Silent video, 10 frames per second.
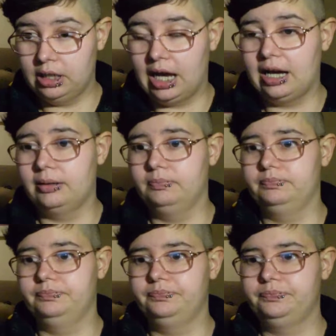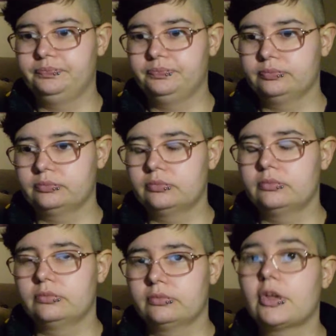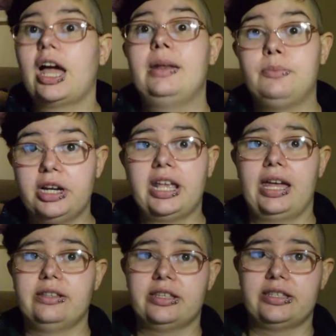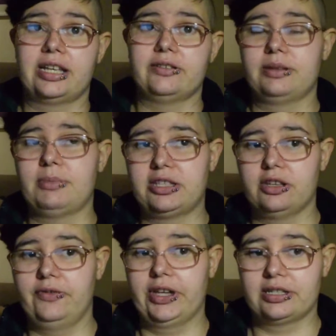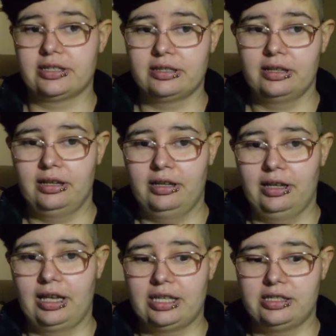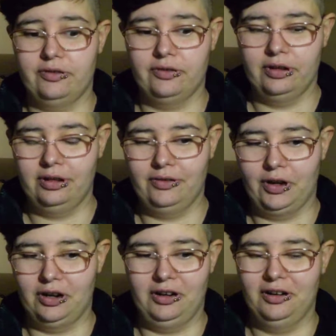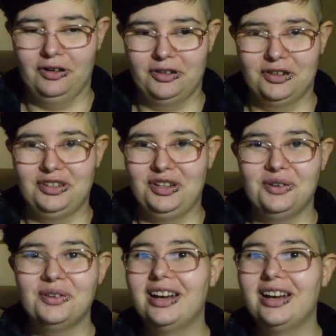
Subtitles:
I had pre-cancer cells in my cervix, in case you've forgotten or you're new.